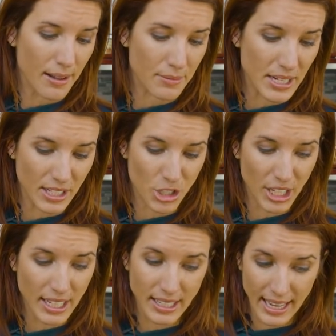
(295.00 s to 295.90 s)
deli
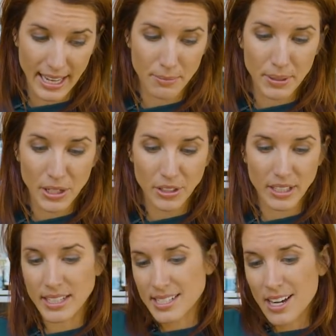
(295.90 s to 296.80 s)
chicken can be
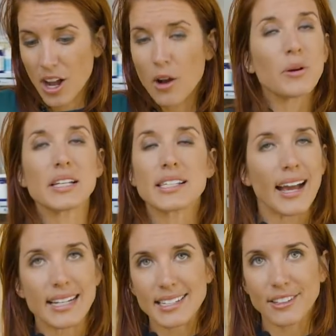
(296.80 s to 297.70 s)
good. It's not always
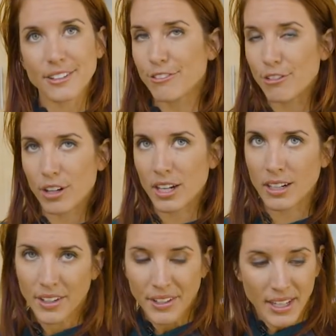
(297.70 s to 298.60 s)
ideal
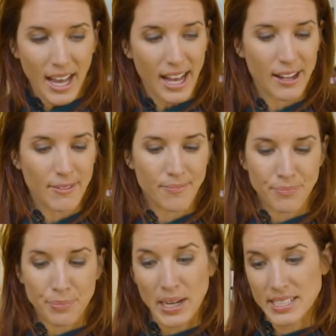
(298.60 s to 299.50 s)
for
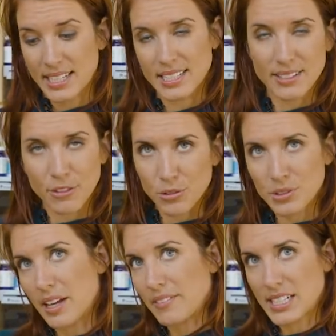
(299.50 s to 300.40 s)
Processed
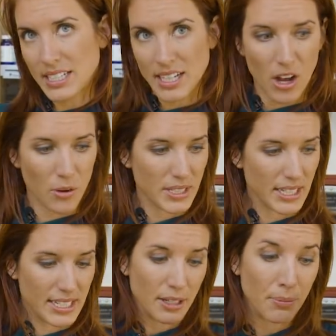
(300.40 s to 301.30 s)
foods, obviously not always
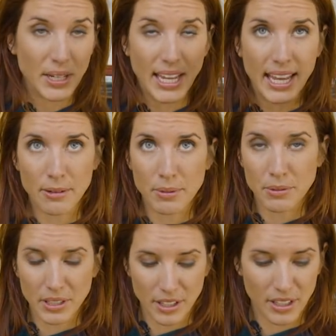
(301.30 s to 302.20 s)
ideal, but can be
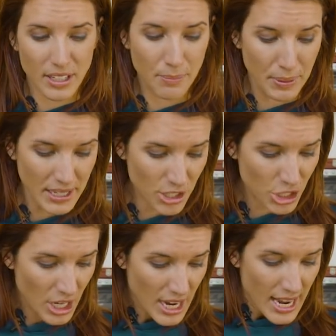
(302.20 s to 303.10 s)
really good in a
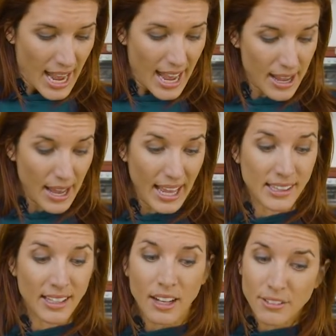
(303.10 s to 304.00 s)
pinch. I
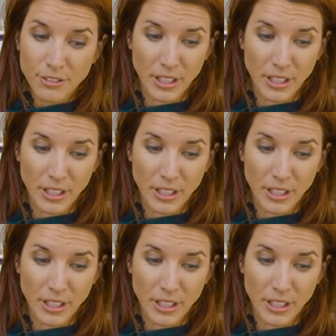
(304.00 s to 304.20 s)
love